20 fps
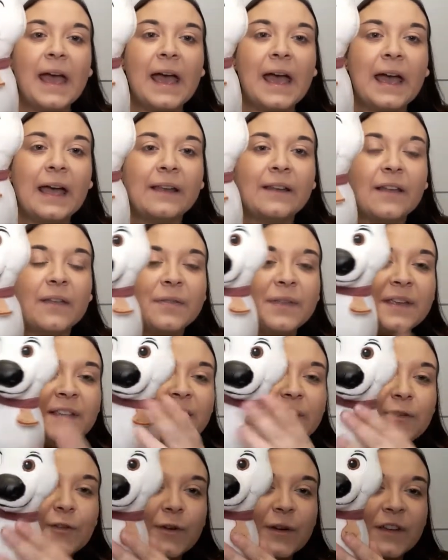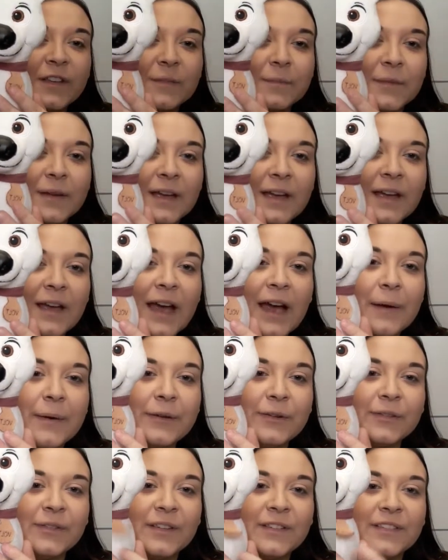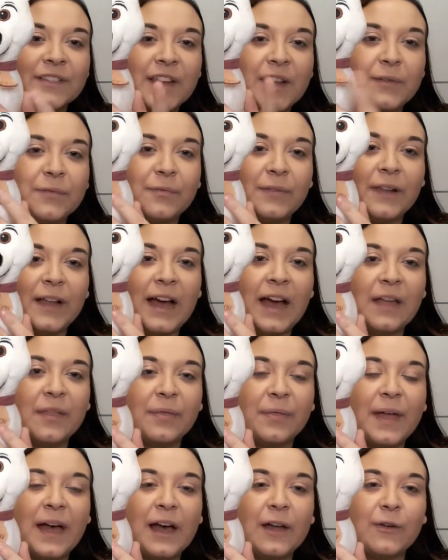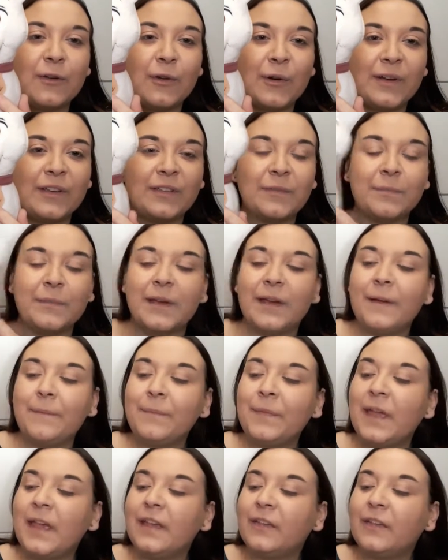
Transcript: And this annoys me, how it doesn't stay flat. That annoys me.